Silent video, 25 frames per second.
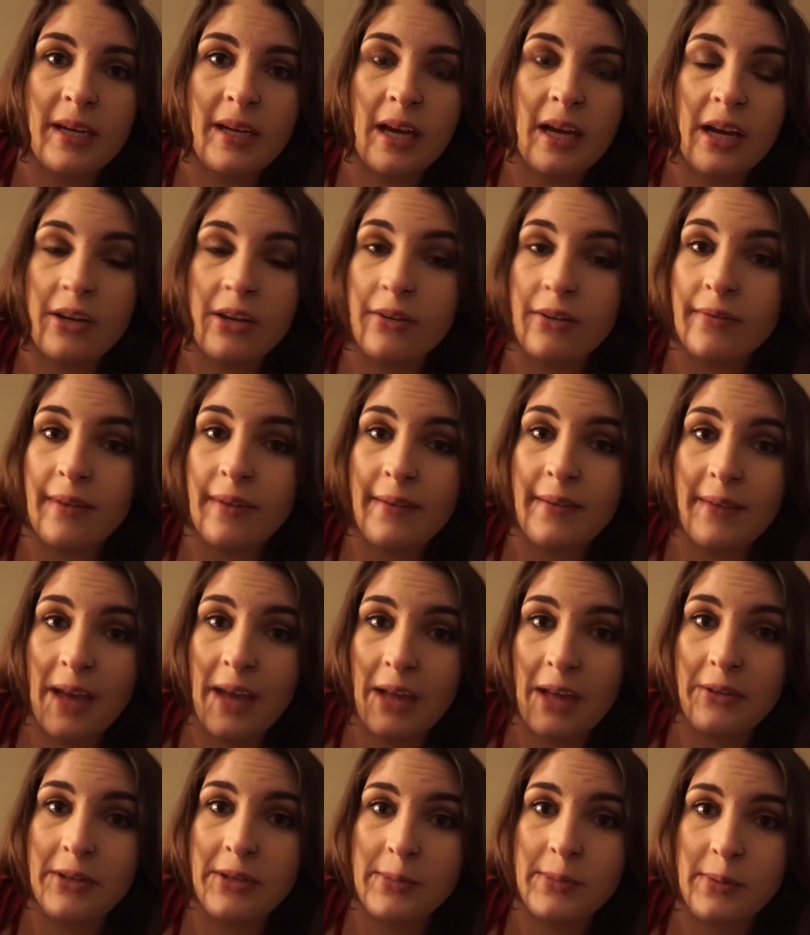105
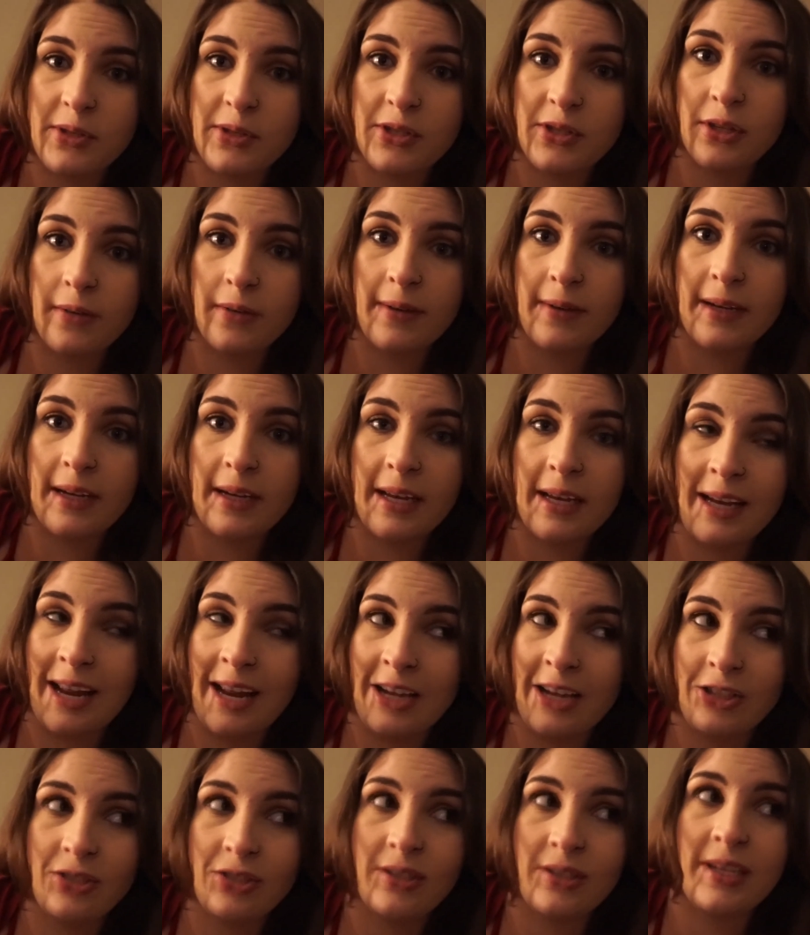calories per serving and I
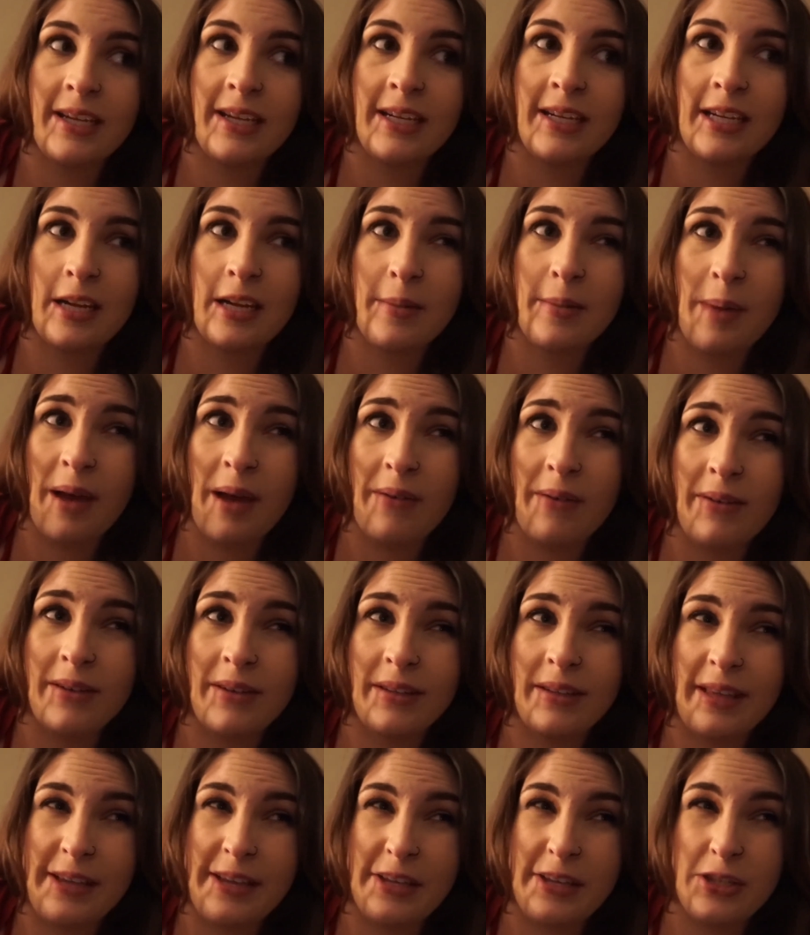actually ended up having
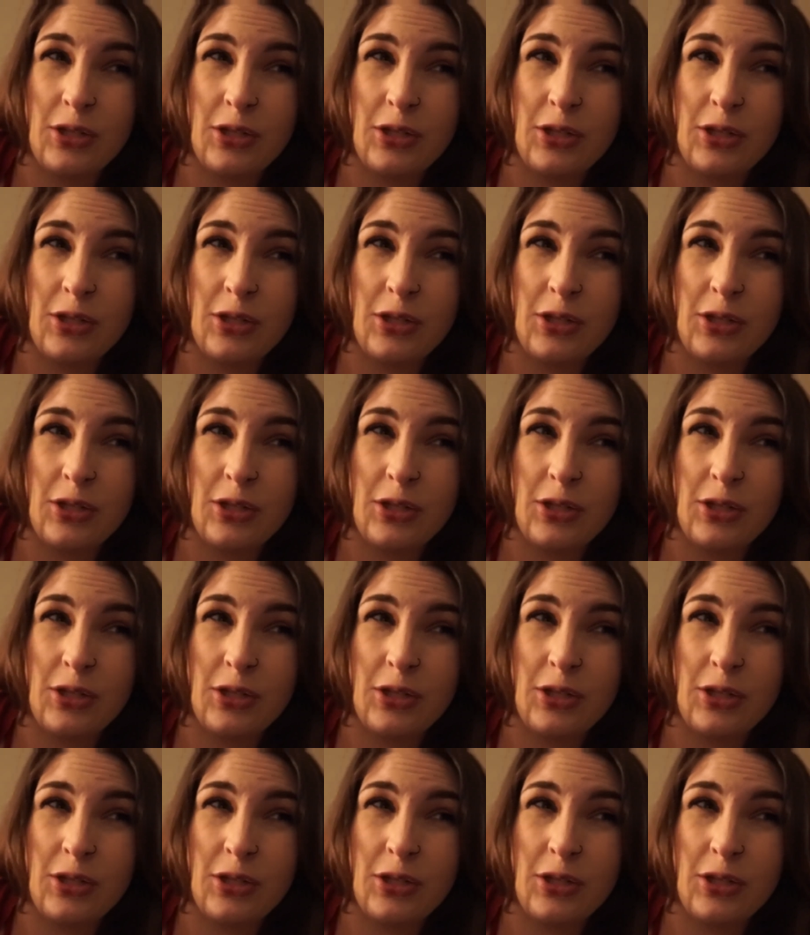like